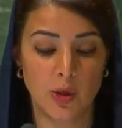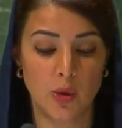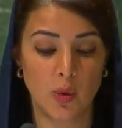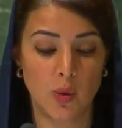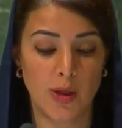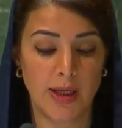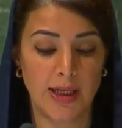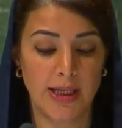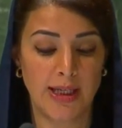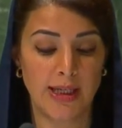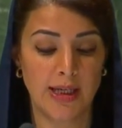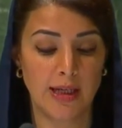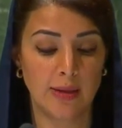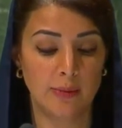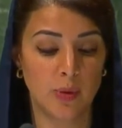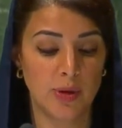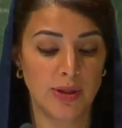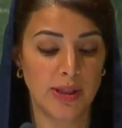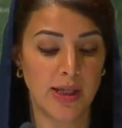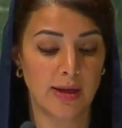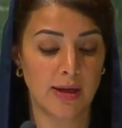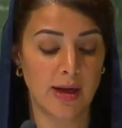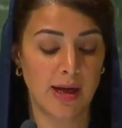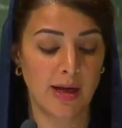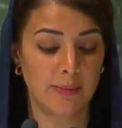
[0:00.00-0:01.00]
To
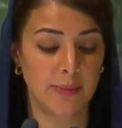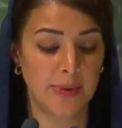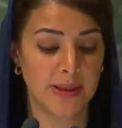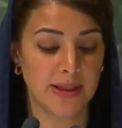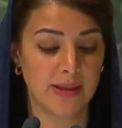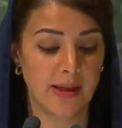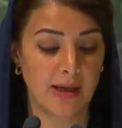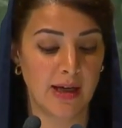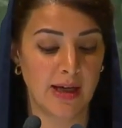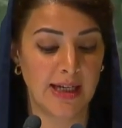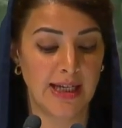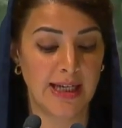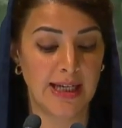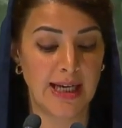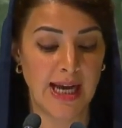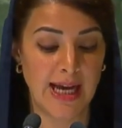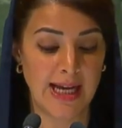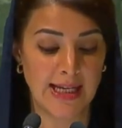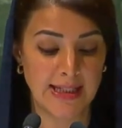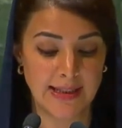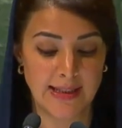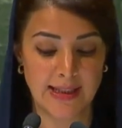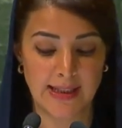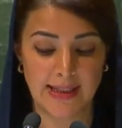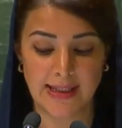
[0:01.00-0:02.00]
conclude, global challenges
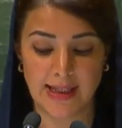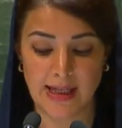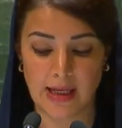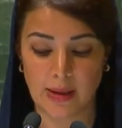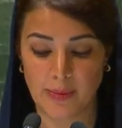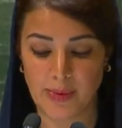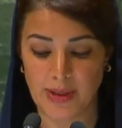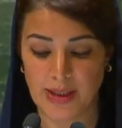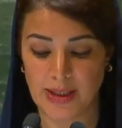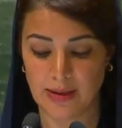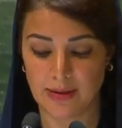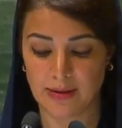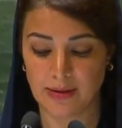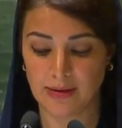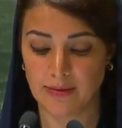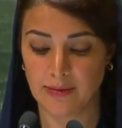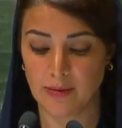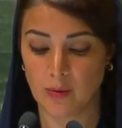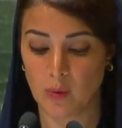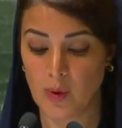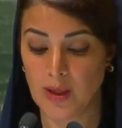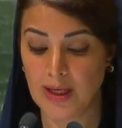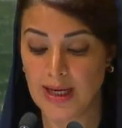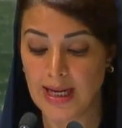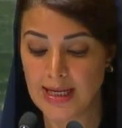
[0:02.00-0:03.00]
are becoming
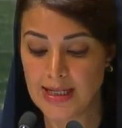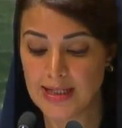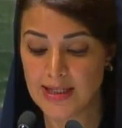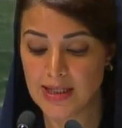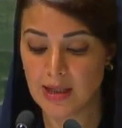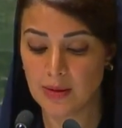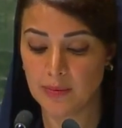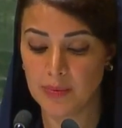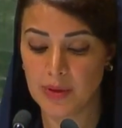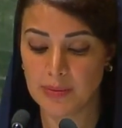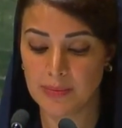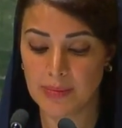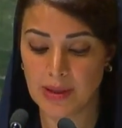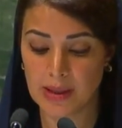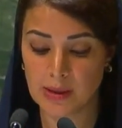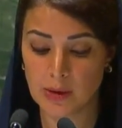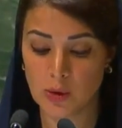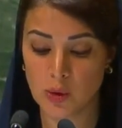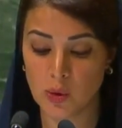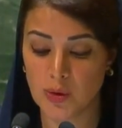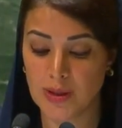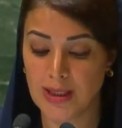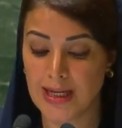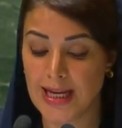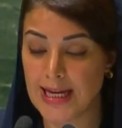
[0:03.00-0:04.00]
increasingly
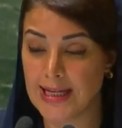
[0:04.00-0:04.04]
interlinked.